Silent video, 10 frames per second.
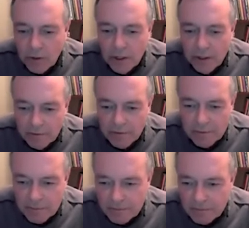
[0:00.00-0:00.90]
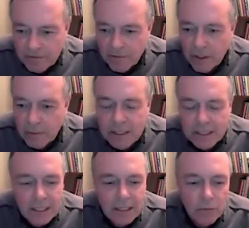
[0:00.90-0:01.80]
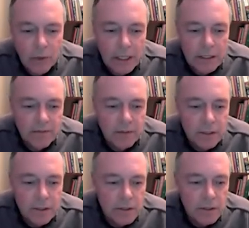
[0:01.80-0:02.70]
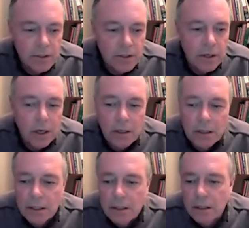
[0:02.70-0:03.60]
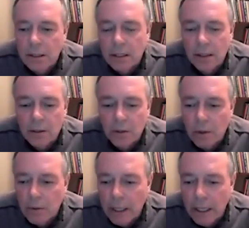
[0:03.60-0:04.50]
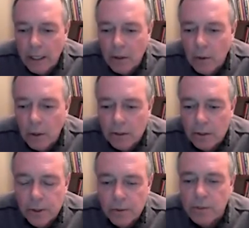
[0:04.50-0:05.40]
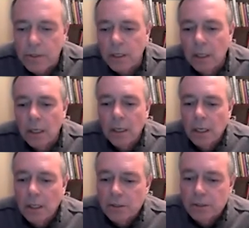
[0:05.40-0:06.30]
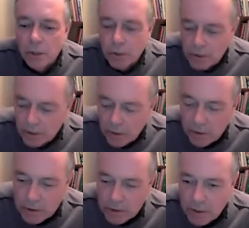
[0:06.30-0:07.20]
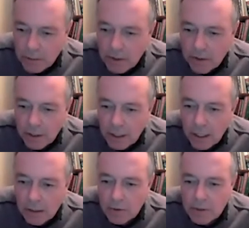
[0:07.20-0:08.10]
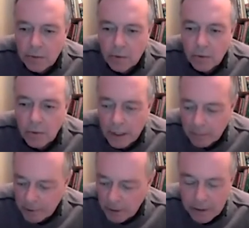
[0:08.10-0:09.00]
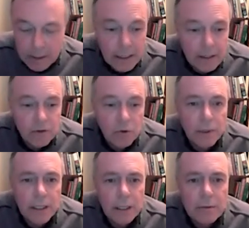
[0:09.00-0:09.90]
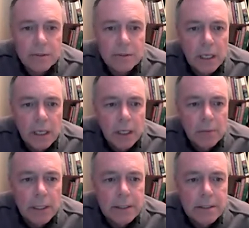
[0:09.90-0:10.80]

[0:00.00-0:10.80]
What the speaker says: have freebies to give away to visitors to the garden, and that lower right-hand corner shows some of the edibles that were ripe on the day of our open house. But